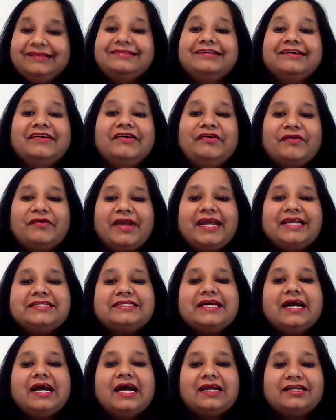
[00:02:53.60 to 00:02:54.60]
The
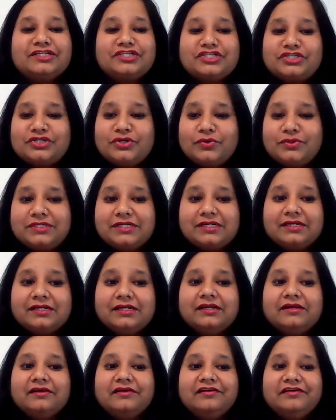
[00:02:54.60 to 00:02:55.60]
great
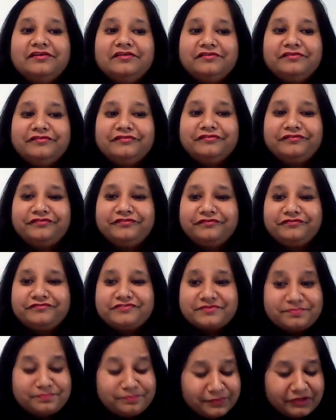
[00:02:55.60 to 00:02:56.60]
Aristotle
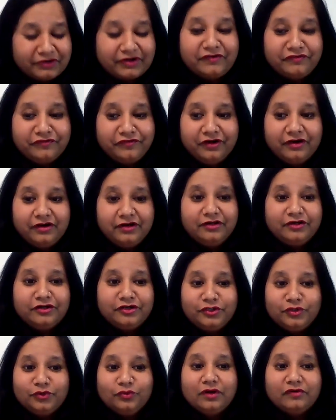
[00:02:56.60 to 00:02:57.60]
referred
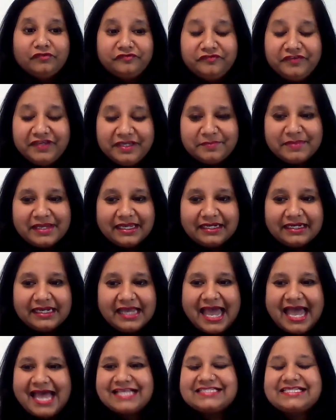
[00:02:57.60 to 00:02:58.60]
to a female
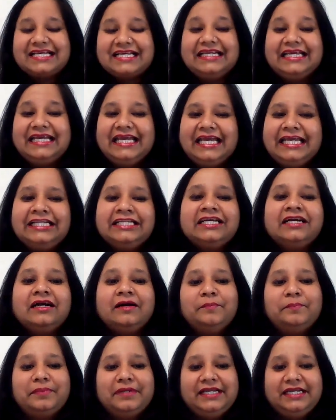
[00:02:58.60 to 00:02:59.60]
as an
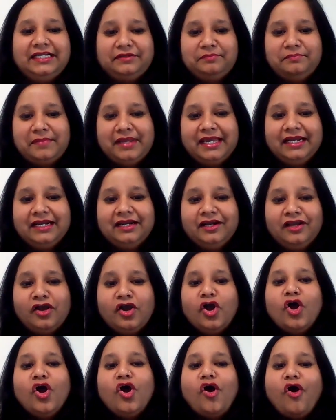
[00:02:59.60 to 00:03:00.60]
incomplete male
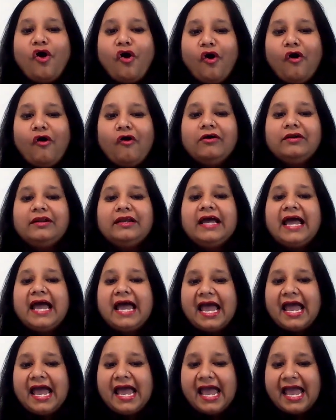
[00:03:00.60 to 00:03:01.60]
or
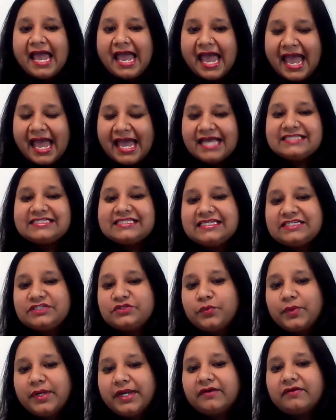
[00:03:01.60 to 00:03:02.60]
as
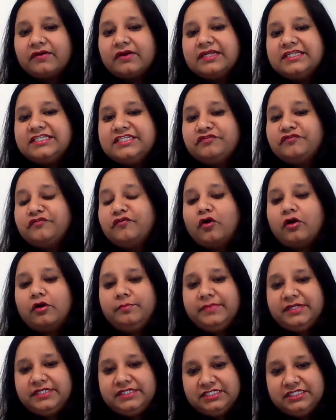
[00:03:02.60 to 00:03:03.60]
it were a
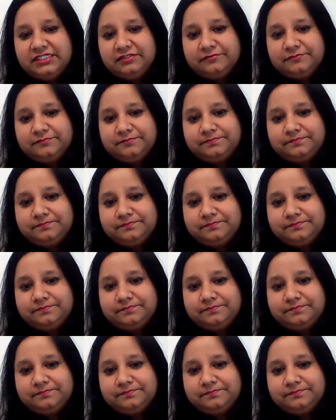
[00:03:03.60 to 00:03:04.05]
deformity.